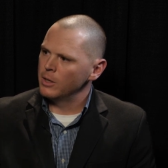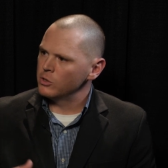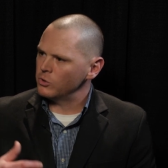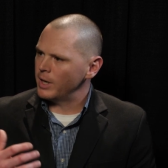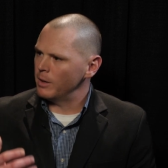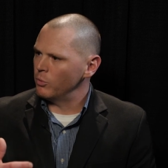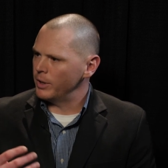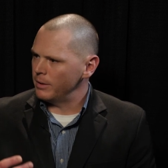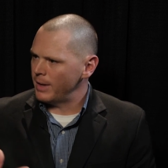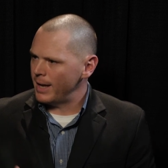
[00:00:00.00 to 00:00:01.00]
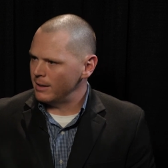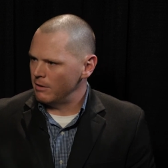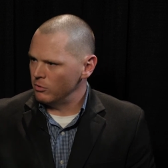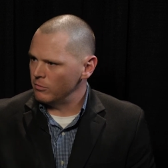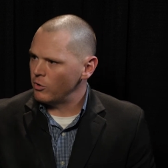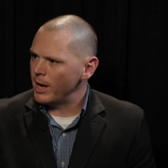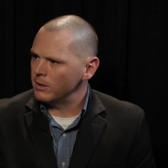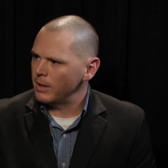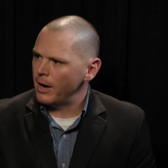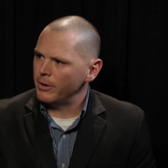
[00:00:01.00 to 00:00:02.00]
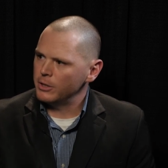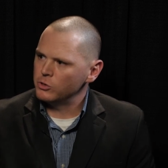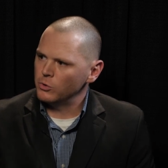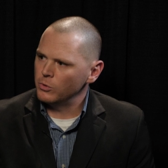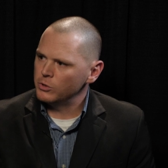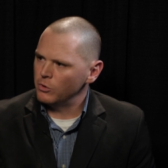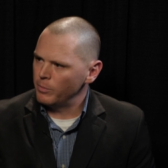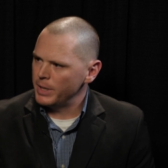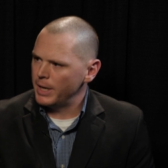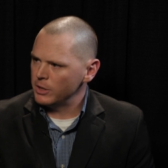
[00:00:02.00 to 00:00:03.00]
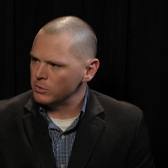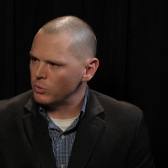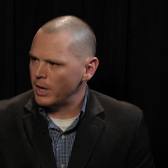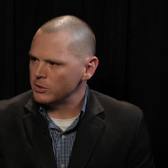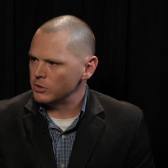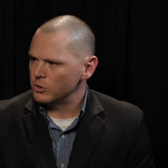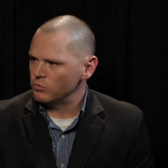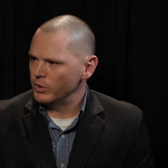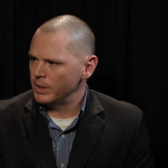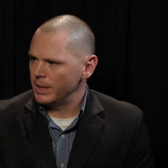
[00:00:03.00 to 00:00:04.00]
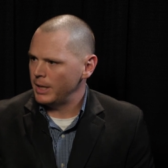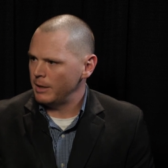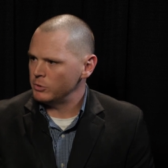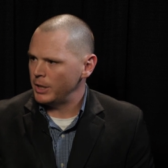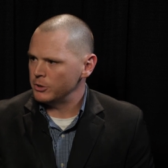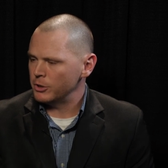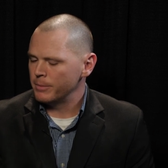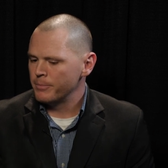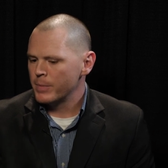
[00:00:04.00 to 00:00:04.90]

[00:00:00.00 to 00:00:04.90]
So kind of bringing that level of granularity to, to the remediation process is really a game changer.